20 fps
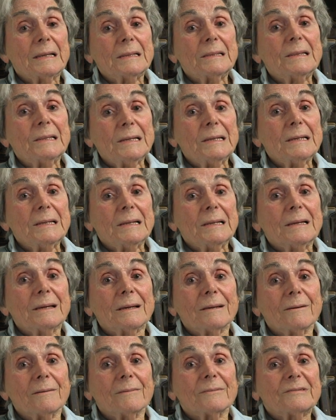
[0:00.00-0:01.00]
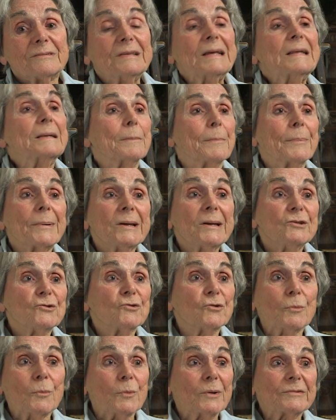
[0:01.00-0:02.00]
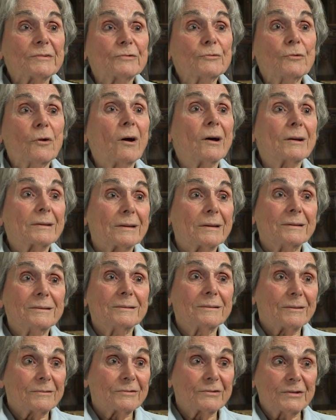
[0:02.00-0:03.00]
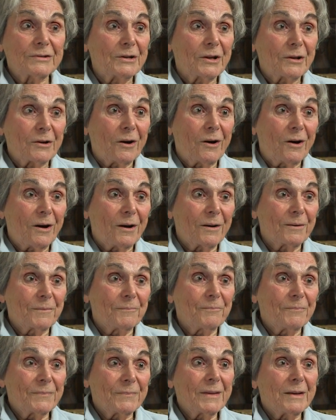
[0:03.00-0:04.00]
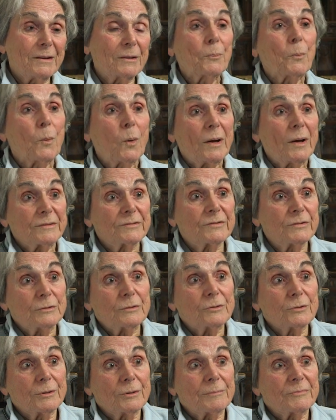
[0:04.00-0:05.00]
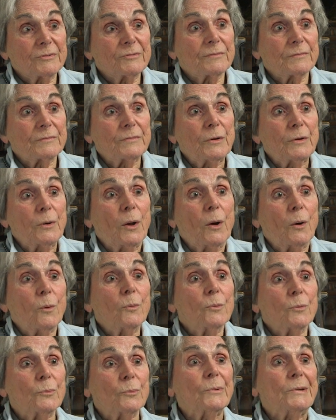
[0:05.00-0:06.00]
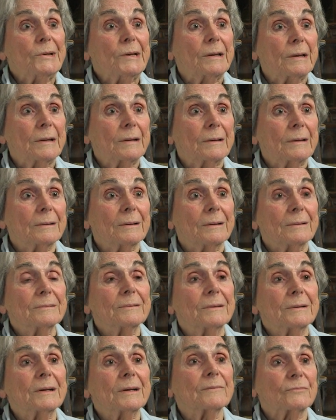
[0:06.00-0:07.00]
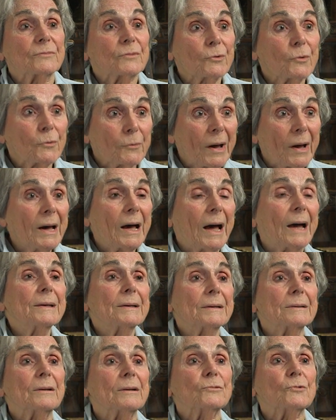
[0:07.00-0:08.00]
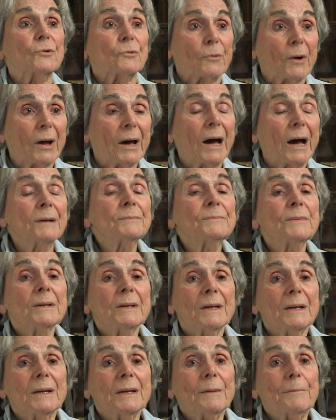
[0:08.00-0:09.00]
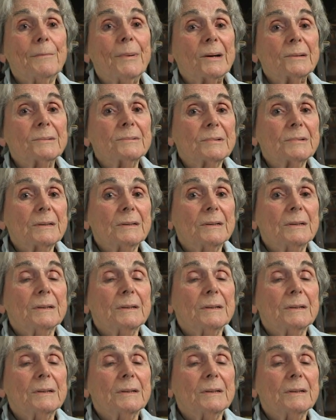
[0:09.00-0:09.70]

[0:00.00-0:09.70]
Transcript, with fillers: the celebration was not in the synagogue. It was in terms of, you know, reading the Torah and the Torah, but